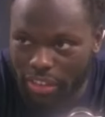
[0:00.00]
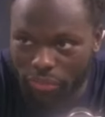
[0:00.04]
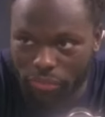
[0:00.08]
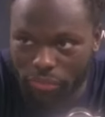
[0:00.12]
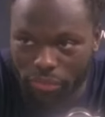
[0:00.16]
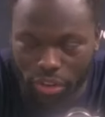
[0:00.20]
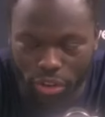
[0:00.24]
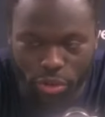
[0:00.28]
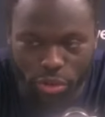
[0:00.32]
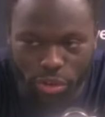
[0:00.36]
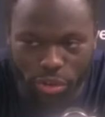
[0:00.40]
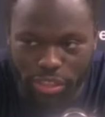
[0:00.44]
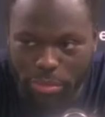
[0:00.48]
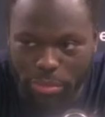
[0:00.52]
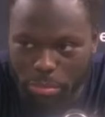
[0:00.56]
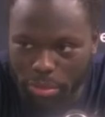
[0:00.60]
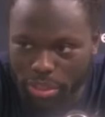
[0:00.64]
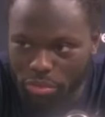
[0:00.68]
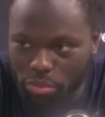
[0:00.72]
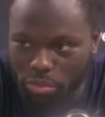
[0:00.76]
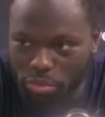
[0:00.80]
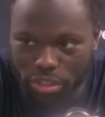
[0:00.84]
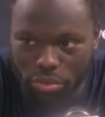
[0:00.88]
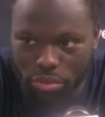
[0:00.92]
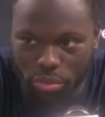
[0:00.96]
for
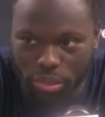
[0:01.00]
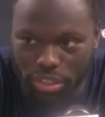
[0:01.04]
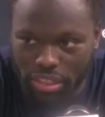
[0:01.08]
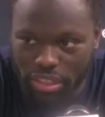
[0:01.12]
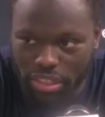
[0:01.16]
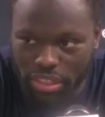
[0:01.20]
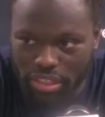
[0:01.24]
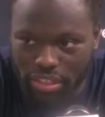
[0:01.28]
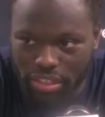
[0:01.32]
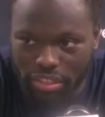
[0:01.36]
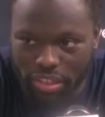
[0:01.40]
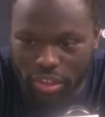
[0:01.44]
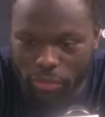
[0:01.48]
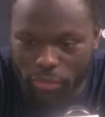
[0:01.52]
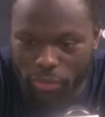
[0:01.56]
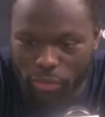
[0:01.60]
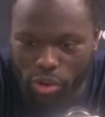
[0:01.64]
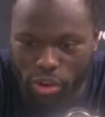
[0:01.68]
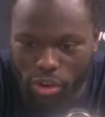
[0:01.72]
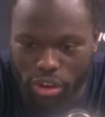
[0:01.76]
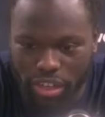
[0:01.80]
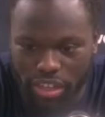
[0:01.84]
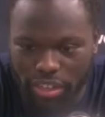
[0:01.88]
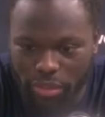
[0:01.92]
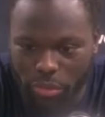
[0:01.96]
Christmas, once we could
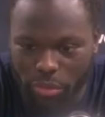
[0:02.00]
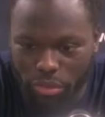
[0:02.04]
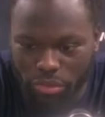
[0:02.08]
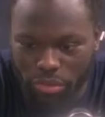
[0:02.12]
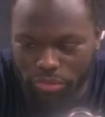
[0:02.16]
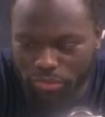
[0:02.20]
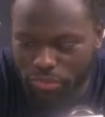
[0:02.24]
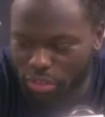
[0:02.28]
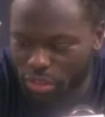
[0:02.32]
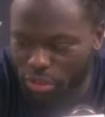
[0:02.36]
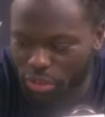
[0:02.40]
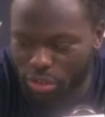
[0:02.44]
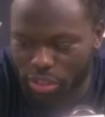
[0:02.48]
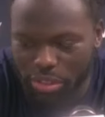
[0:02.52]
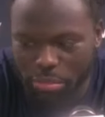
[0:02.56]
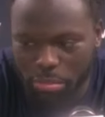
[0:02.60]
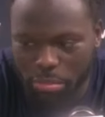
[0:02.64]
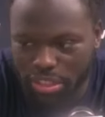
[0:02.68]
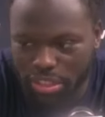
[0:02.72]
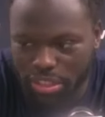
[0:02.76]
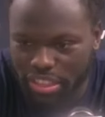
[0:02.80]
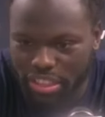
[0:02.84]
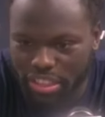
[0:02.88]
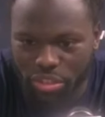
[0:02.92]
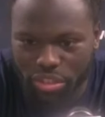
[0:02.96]
afford it, for
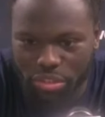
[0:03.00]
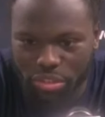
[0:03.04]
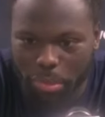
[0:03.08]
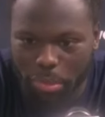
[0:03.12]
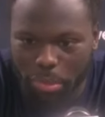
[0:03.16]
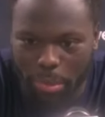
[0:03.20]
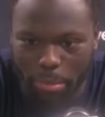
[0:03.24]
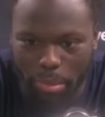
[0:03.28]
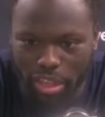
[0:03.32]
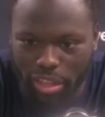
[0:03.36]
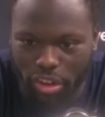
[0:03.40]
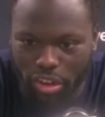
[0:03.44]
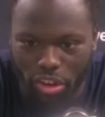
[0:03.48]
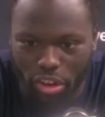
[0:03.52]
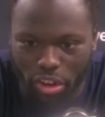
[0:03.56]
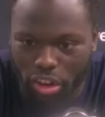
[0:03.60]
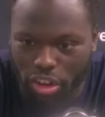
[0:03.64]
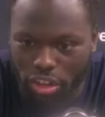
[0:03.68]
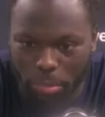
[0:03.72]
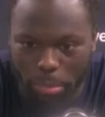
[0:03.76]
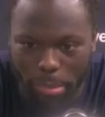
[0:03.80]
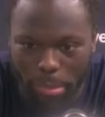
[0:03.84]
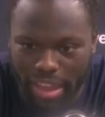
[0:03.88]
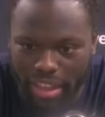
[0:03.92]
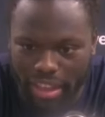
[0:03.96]
Christmas, she used to buy me
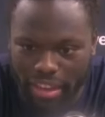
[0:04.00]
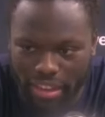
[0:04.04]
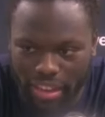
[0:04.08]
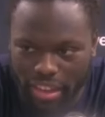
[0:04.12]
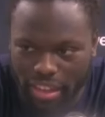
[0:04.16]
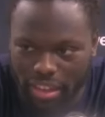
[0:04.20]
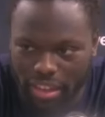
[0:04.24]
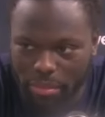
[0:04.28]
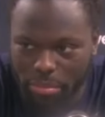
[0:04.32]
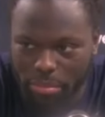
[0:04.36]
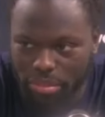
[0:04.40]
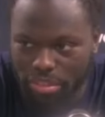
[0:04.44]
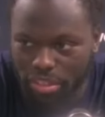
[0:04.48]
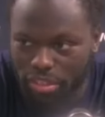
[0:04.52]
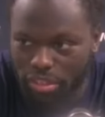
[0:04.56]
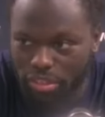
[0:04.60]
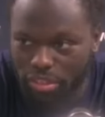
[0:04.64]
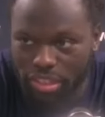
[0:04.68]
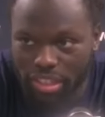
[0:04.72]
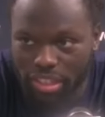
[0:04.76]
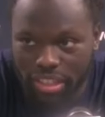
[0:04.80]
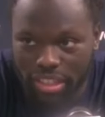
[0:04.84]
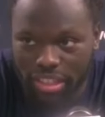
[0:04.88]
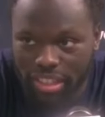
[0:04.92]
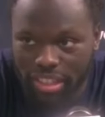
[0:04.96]
all the Madden games. So
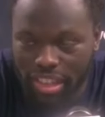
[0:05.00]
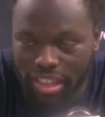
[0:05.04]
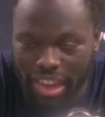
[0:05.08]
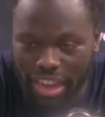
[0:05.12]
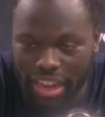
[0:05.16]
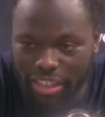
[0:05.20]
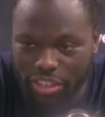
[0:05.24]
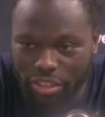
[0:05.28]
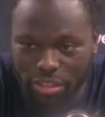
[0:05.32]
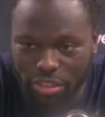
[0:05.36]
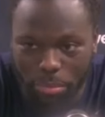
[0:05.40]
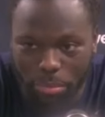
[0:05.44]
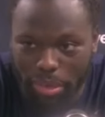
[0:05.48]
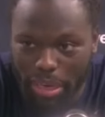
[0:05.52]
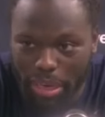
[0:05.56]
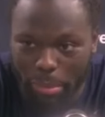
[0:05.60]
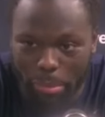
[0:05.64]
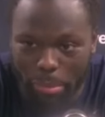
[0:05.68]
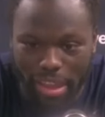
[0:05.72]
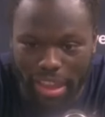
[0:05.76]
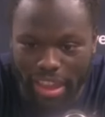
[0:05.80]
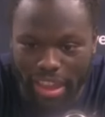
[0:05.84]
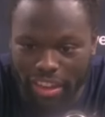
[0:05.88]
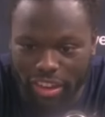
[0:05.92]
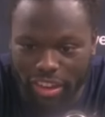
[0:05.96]
I used to play
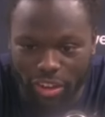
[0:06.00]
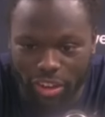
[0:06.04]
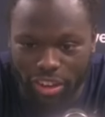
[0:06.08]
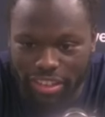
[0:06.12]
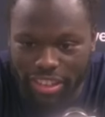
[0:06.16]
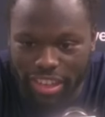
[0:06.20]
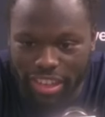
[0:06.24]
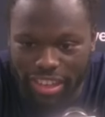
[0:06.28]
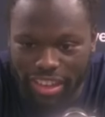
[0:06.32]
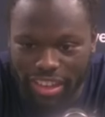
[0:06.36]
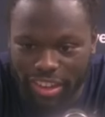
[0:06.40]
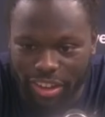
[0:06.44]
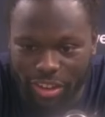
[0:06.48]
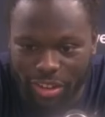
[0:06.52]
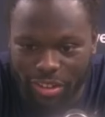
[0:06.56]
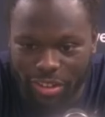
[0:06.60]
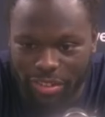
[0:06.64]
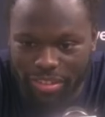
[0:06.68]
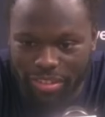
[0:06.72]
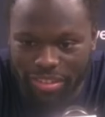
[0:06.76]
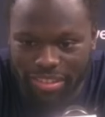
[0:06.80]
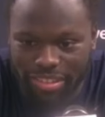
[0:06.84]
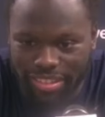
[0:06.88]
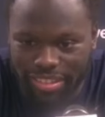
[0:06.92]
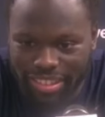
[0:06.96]
Madden all day
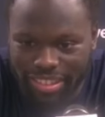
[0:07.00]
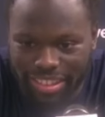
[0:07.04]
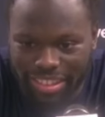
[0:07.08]
long.